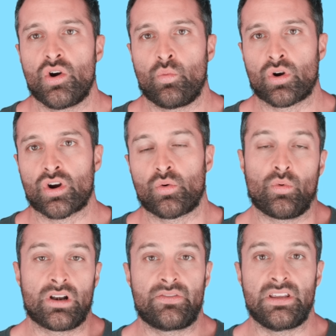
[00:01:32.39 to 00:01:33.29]
were
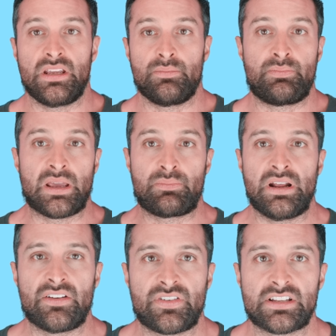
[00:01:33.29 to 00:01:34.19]
one of the big
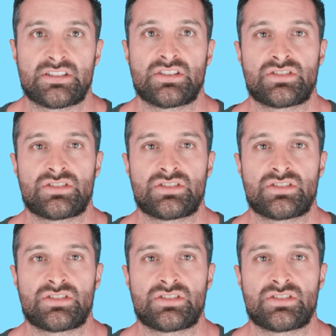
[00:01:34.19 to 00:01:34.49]
benefits.